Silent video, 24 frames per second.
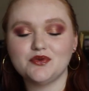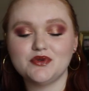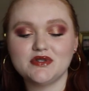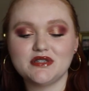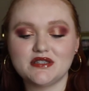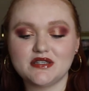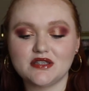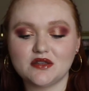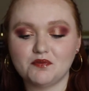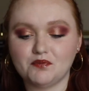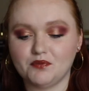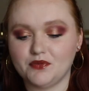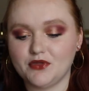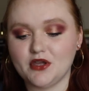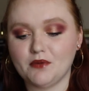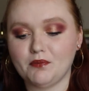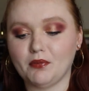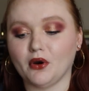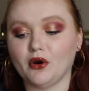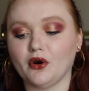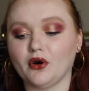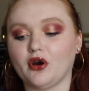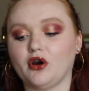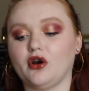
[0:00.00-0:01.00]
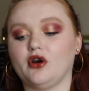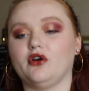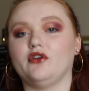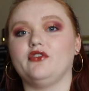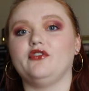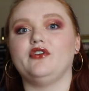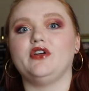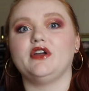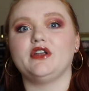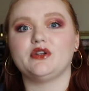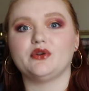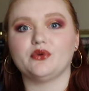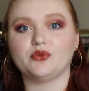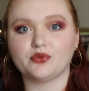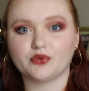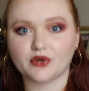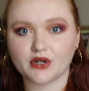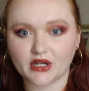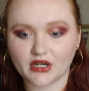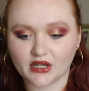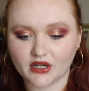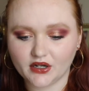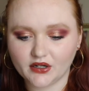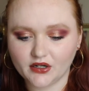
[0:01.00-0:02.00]
was the perfect
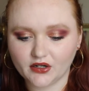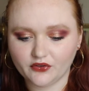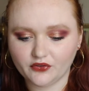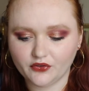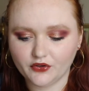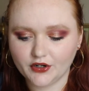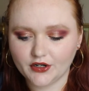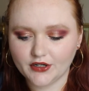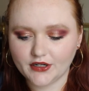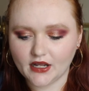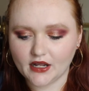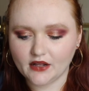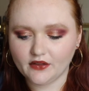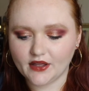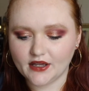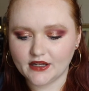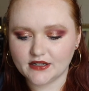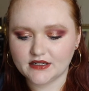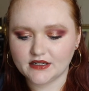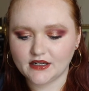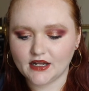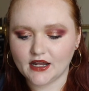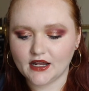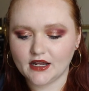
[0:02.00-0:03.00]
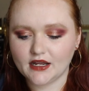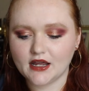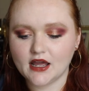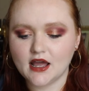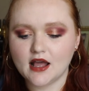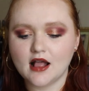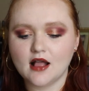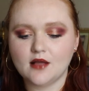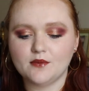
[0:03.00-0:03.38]
read for a day like today